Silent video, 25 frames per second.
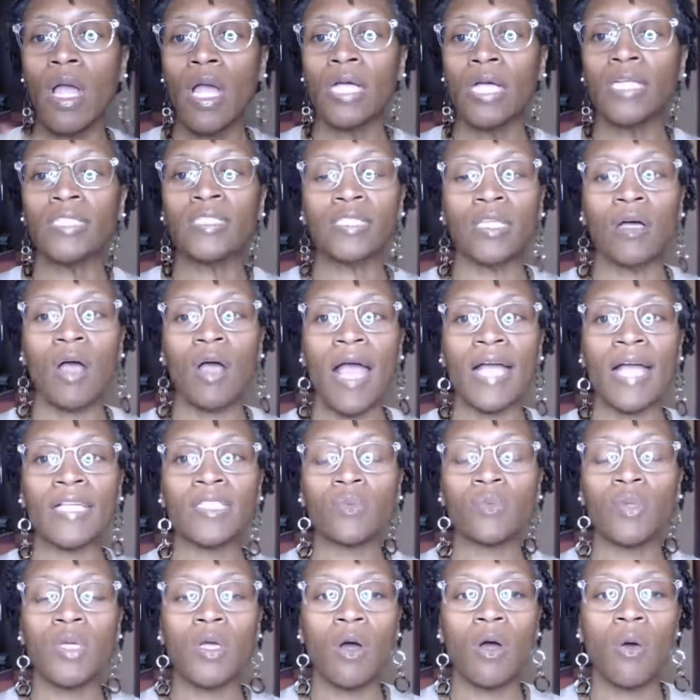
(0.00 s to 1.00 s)
So as
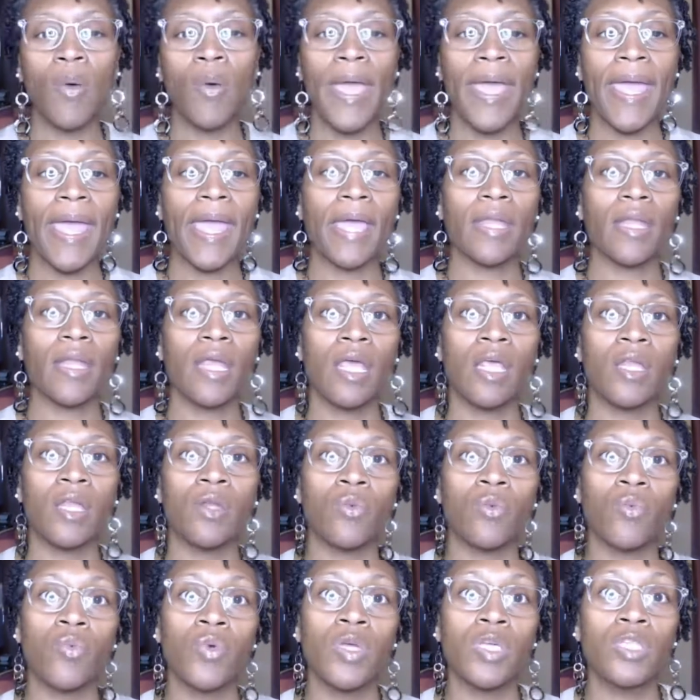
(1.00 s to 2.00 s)
we go ahead
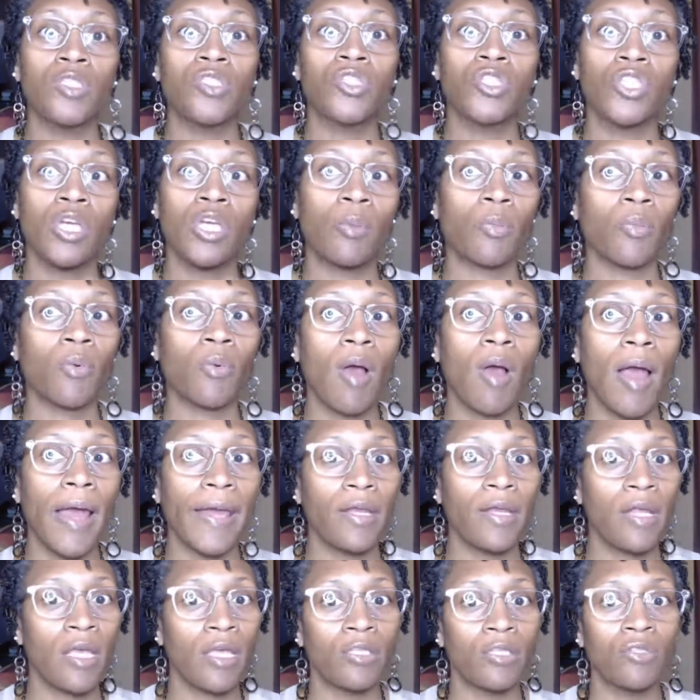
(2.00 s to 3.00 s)
and we jump right
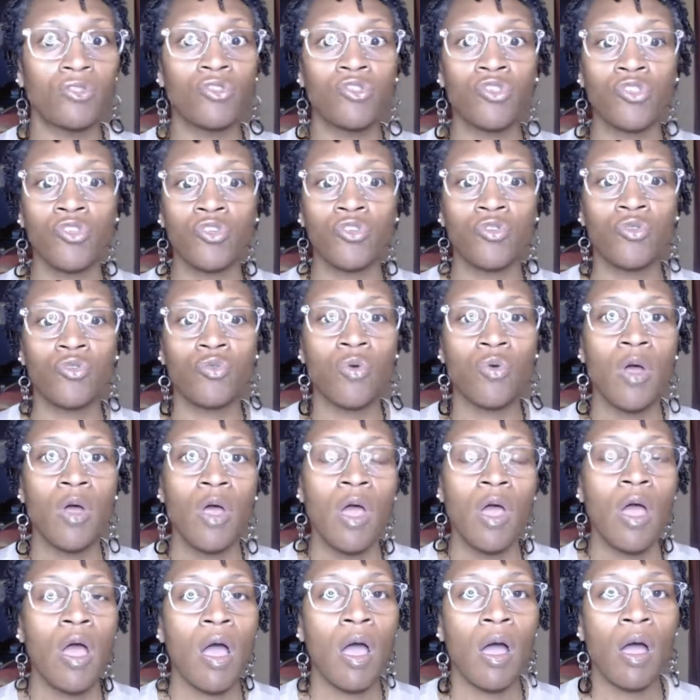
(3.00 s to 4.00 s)
into
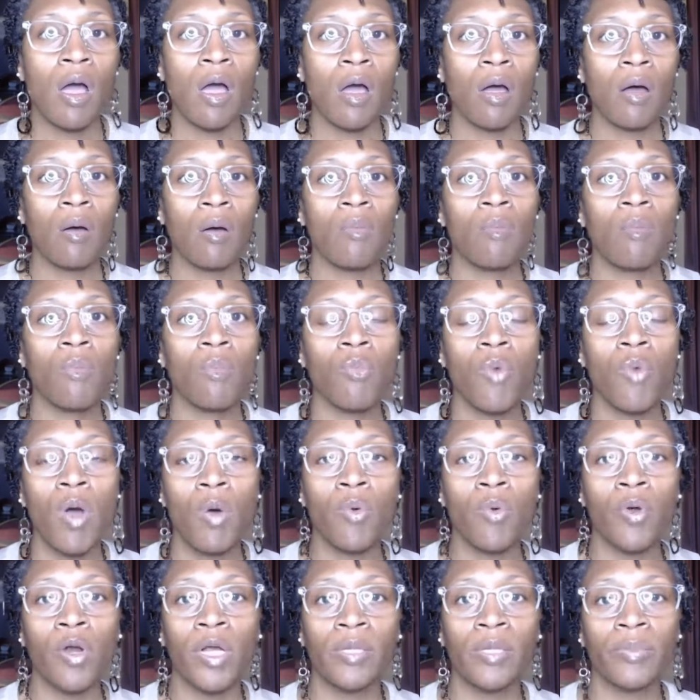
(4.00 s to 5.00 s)
what
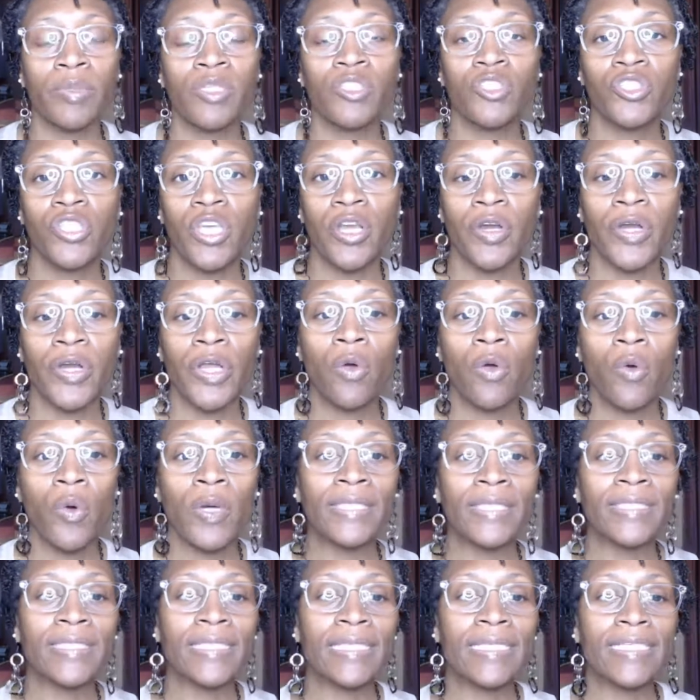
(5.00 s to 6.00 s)
we're going to be sharing
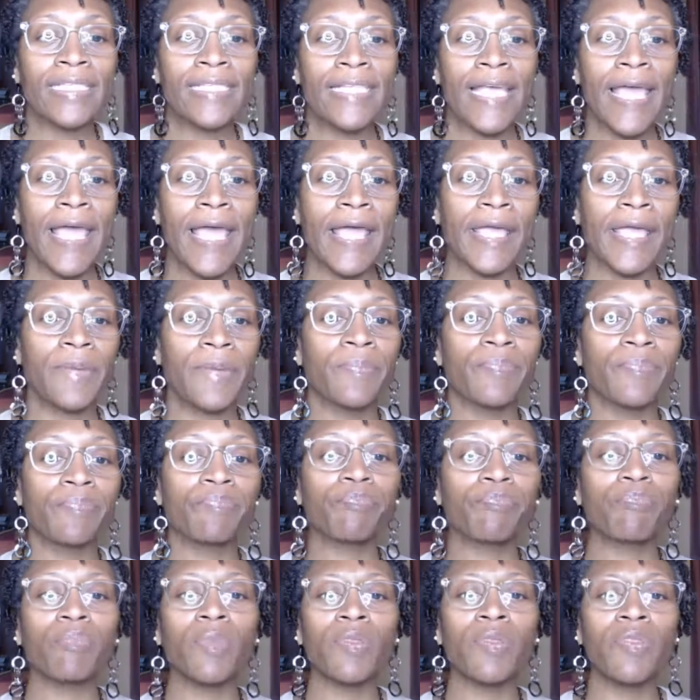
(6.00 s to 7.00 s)
on today,
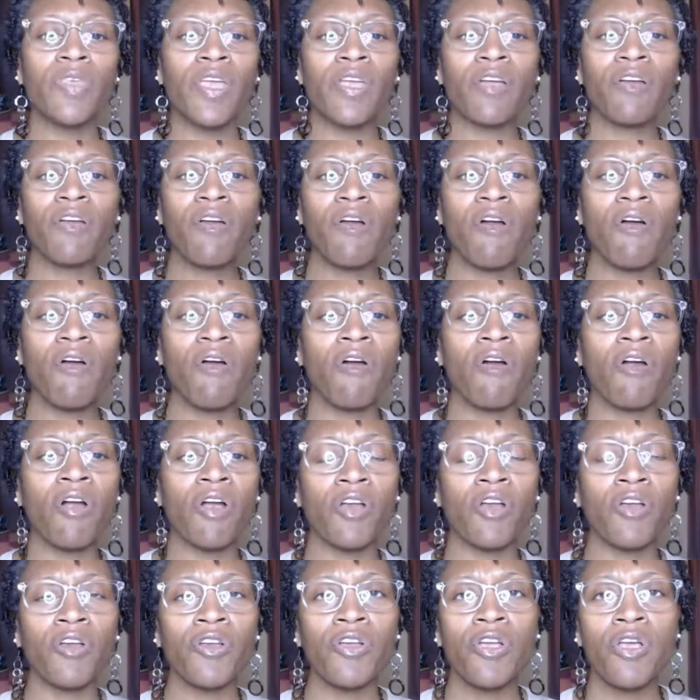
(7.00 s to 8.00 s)
there
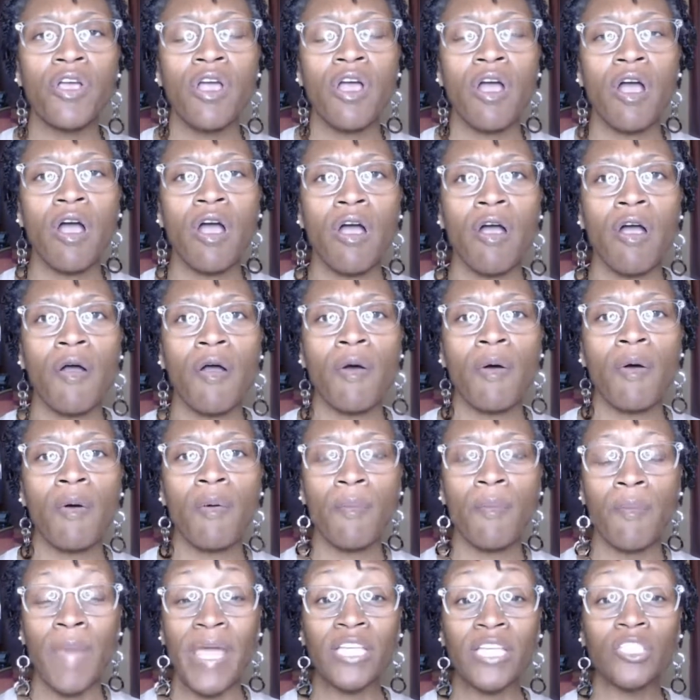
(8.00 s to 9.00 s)
are
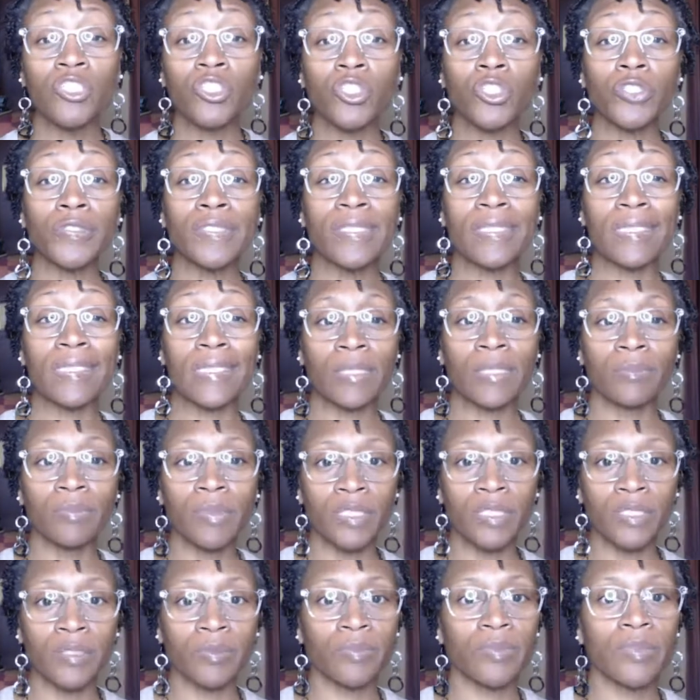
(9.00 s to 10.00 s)
major
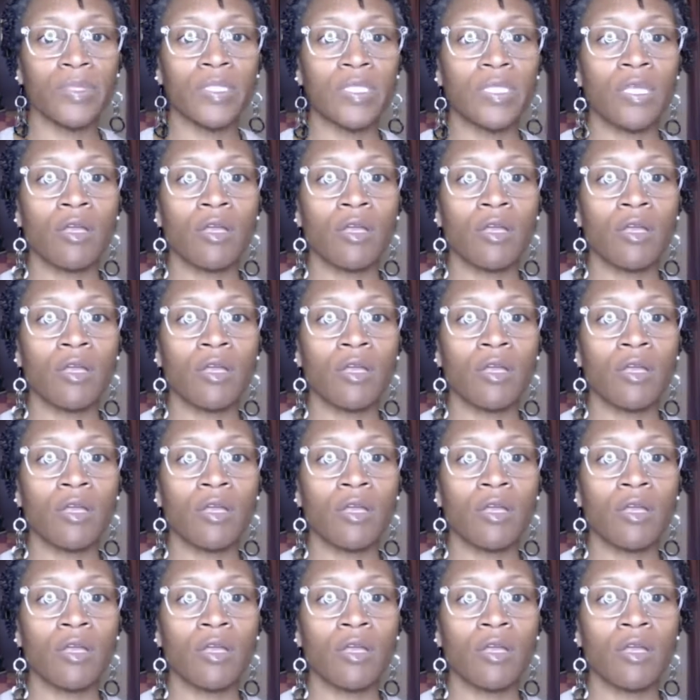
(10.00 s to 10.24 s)
symptoms.